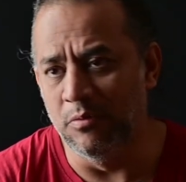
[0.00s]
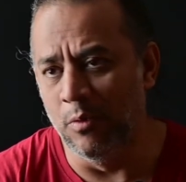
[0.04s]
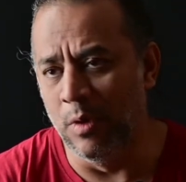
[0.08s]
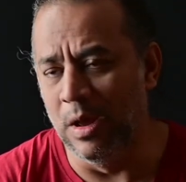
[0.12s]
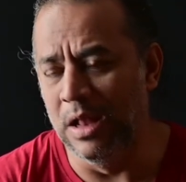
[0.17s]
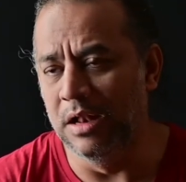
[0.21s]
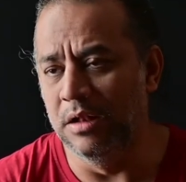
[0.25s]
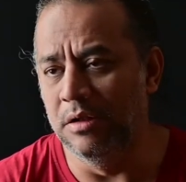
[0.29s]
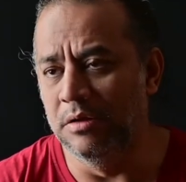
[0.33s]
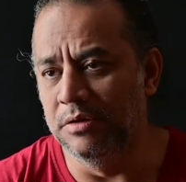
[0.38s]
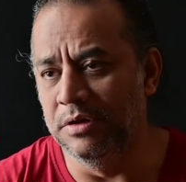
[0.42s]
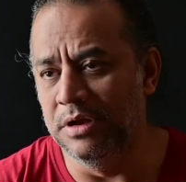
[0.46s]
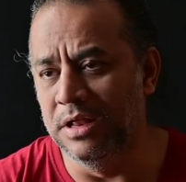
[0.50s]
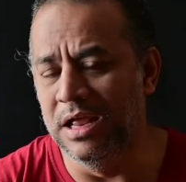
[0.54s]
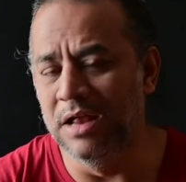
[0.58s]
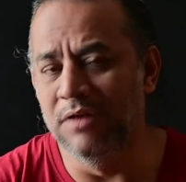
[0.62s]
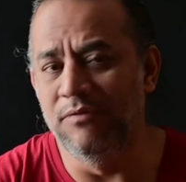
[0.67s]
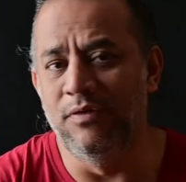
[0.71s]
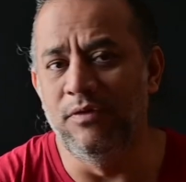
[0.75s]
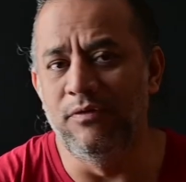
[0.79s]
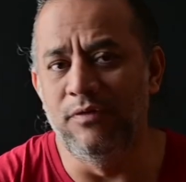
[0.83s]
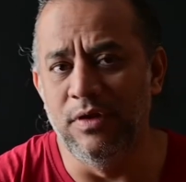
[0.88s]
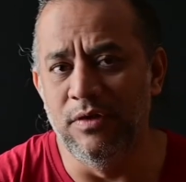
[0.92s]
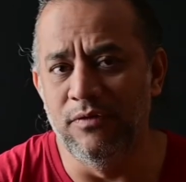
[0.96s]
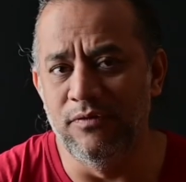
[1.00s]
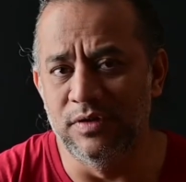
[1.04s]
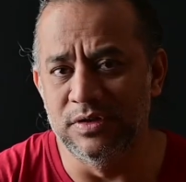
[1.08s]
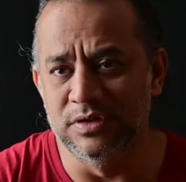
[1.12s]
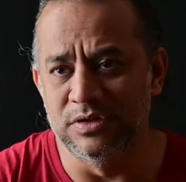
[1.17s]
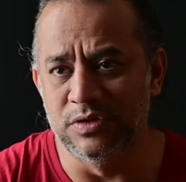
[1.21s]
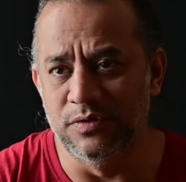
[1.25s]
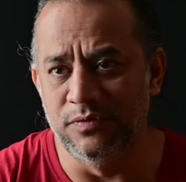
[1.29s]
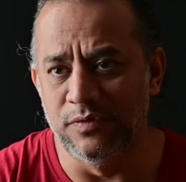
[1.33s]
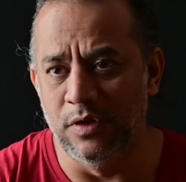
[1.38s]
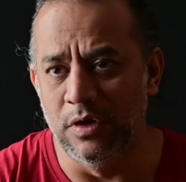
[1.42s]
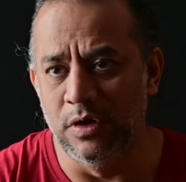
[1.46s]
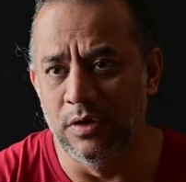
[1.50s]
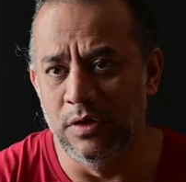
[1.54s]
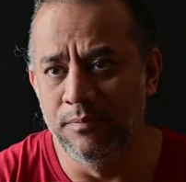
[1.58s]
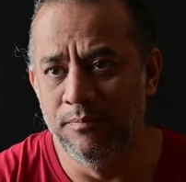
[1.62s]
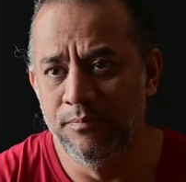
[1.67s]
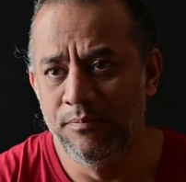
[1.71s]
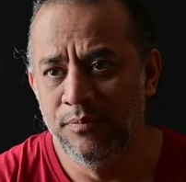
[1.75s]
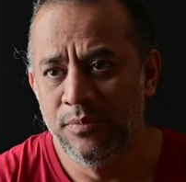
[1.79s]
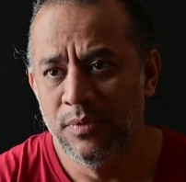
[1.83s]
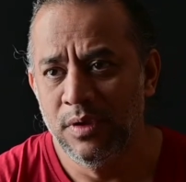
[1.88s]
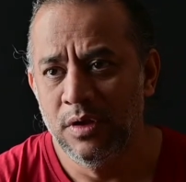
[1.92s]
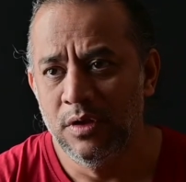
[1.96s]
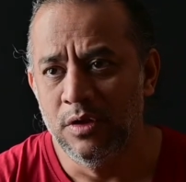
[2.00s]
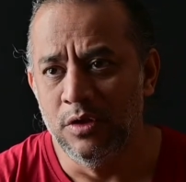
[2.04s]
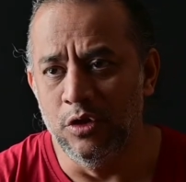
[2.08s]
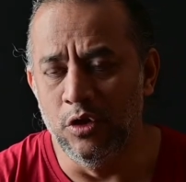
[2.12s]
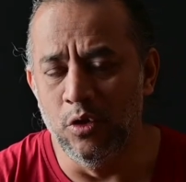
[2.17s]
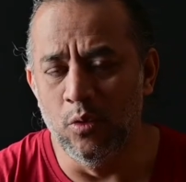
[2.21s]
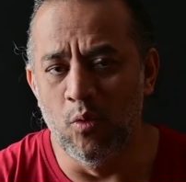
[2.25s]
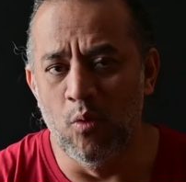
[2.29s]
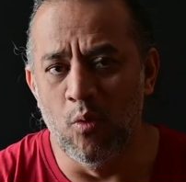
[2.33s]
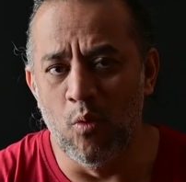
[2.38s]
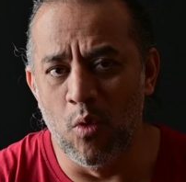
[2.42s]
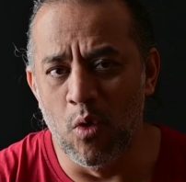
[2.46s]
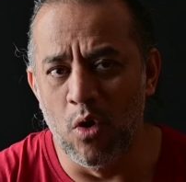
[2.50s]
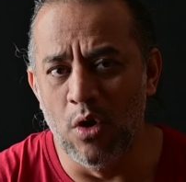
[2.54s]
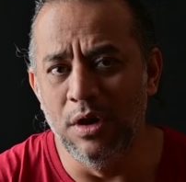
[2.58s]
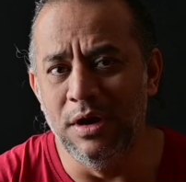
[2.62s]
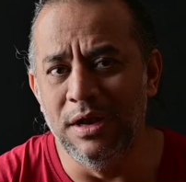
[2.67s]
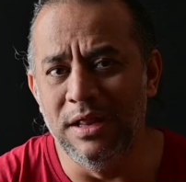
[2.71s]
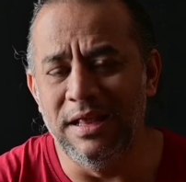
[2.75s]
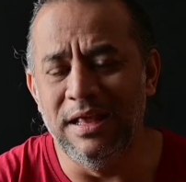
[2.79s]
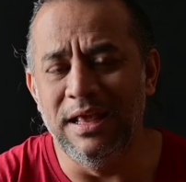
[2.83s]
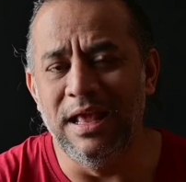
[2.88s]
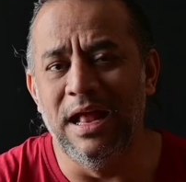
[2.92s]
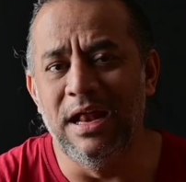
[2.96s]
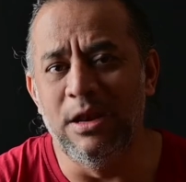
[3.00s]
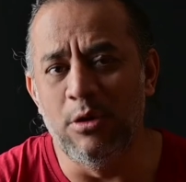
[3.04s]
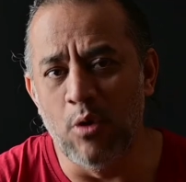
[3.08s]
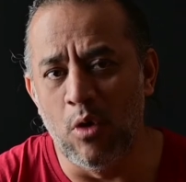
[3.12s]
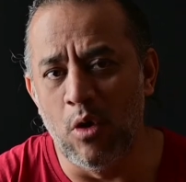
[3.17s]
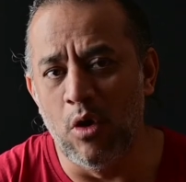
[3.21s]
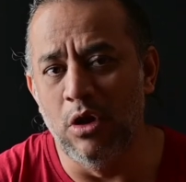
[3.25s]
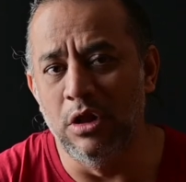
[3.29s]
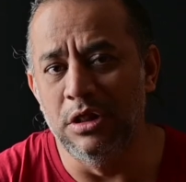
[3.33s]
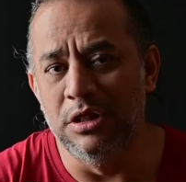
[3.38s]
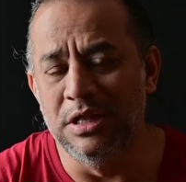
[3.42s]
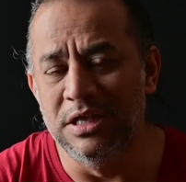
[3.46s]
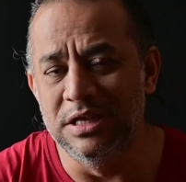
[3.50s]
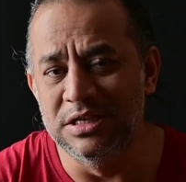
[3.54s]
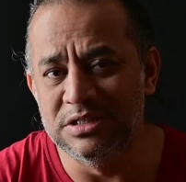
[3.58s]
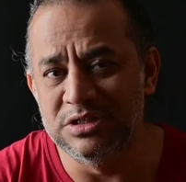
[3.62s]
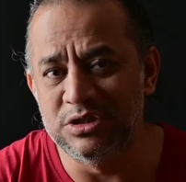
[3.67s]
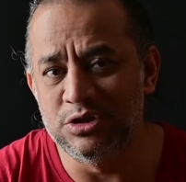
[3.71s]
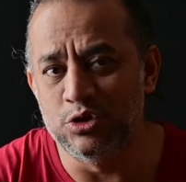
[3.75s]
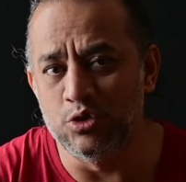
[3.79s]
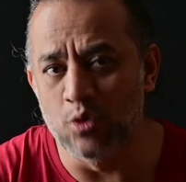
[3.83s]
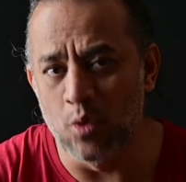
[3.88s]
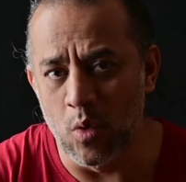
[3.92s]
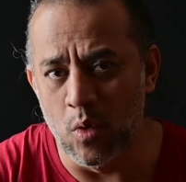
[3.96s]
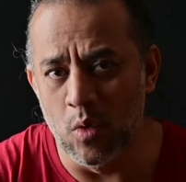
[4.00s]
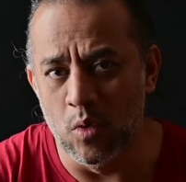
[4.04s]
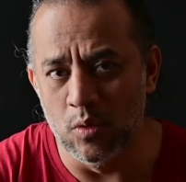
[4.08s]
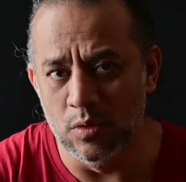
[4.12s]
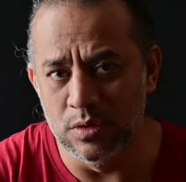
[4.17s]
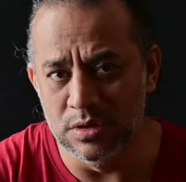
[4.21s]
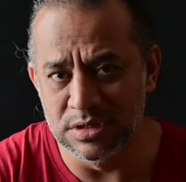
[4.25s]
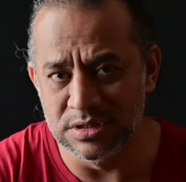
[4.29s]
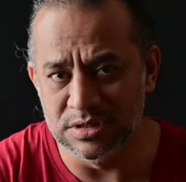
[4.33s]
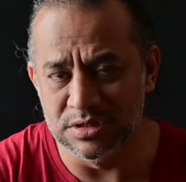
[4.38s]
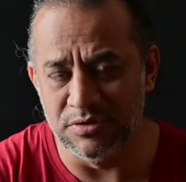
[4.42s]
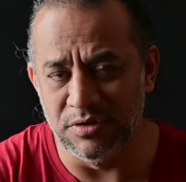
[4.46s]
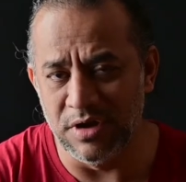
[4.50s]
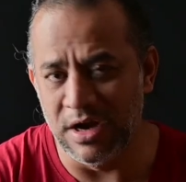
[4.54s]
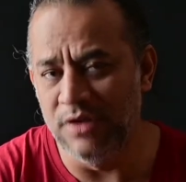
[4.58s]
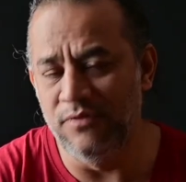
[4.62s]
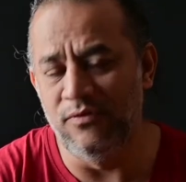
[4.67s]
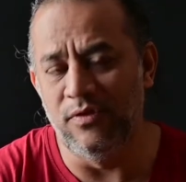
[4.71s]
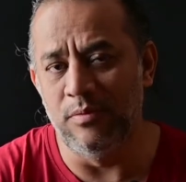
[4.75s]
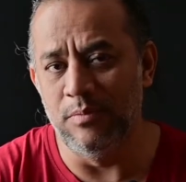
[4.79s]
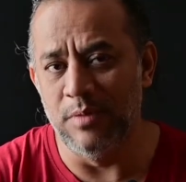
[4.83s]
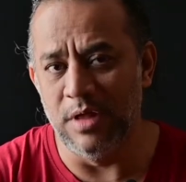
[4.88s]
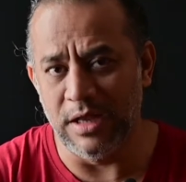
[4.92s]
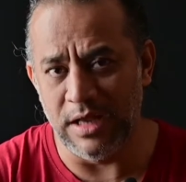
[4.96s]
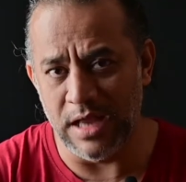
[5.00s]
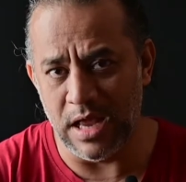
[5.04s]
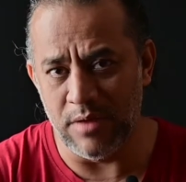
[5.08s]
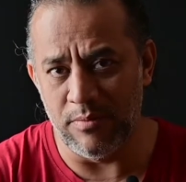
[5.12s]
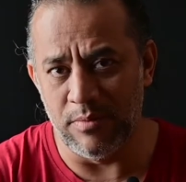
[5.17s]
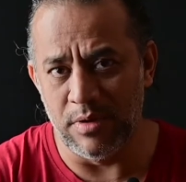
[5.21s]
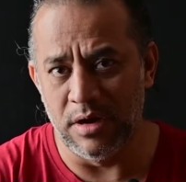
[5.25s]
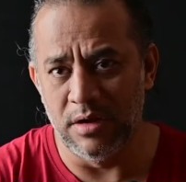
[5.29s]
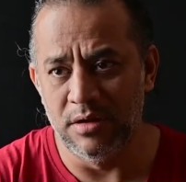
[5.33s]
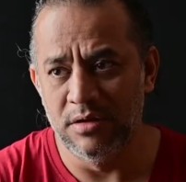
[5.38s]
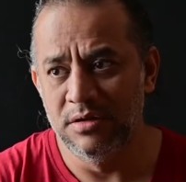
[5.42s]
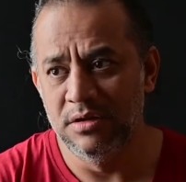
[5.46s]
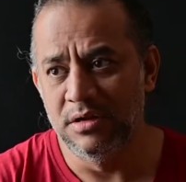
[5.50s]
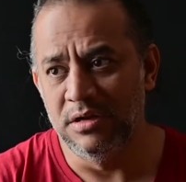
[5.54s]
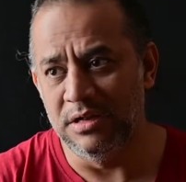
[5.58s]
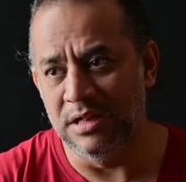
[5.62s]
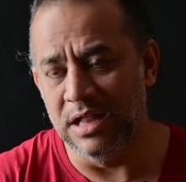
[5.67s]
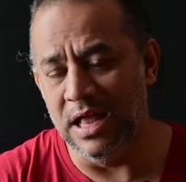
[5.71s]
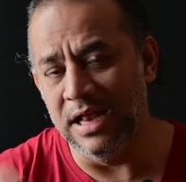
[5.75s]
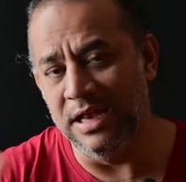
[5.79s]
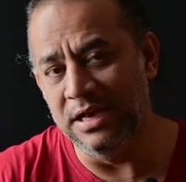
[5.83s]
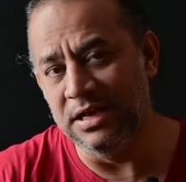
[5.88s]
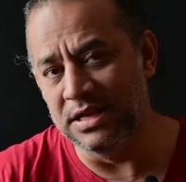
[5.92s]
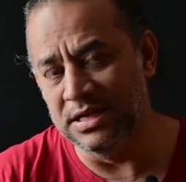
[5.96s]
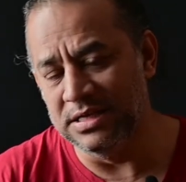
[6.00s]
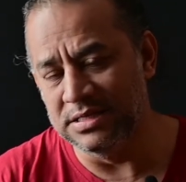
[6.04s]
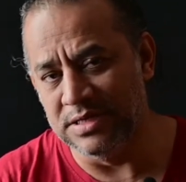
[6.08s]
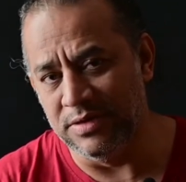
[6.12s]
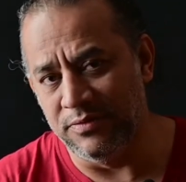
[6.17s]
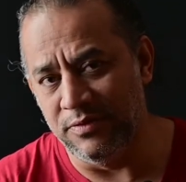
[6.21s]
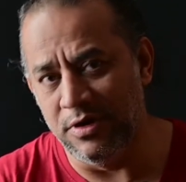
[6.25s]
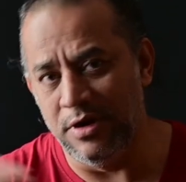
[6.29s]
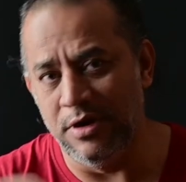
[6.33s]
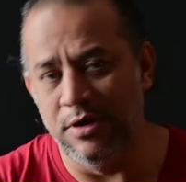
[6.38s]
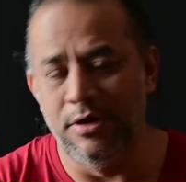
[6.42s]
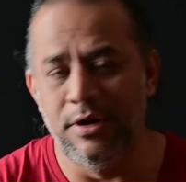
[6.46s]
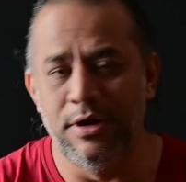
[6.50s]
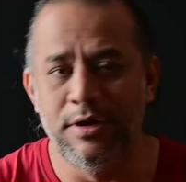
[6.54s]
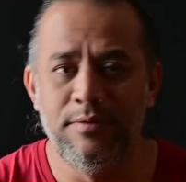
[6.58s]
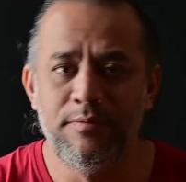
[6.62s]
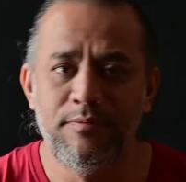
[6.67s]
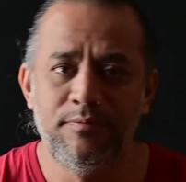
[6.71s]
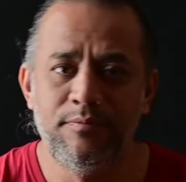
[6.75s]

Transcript: Well, D850, first of all, you won't get all these tones right from the camera like D700.